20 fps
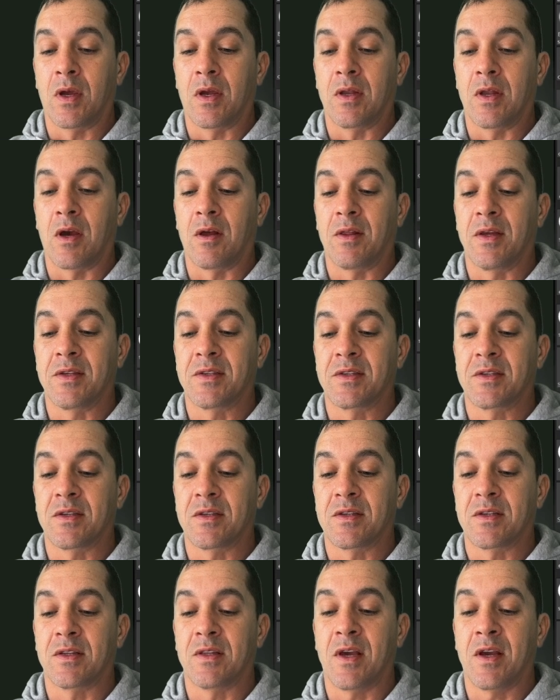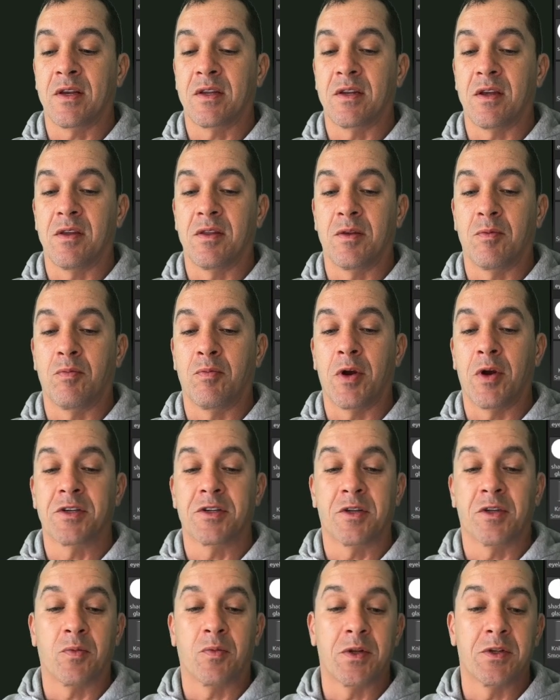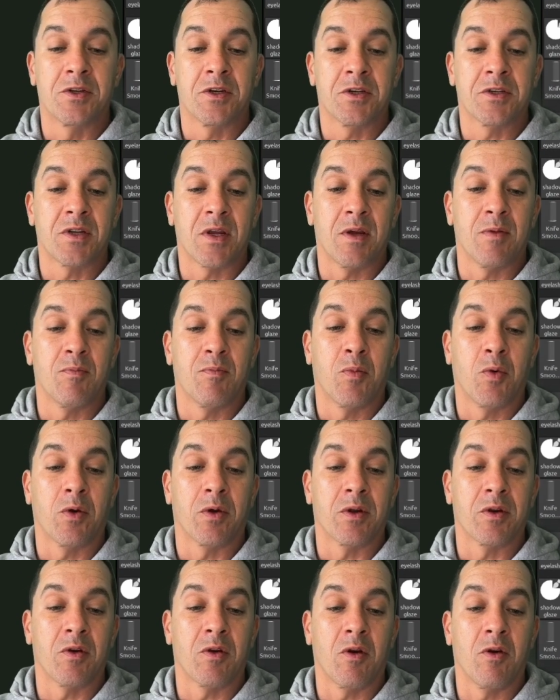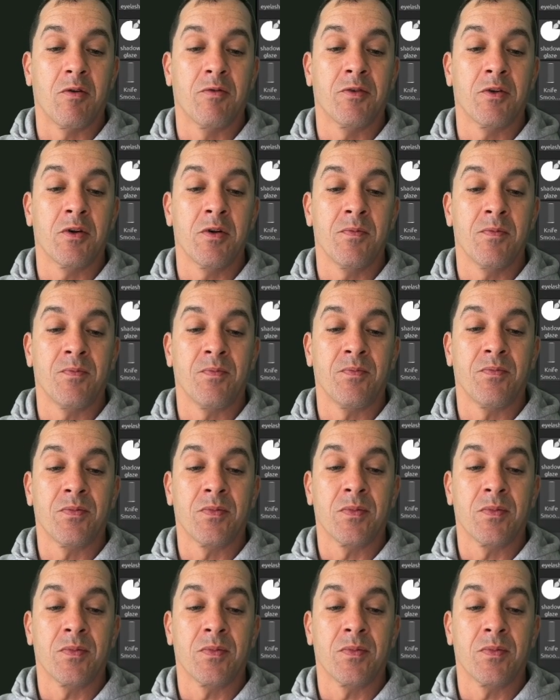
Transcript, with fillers: And now let's select the brush that we just imported over.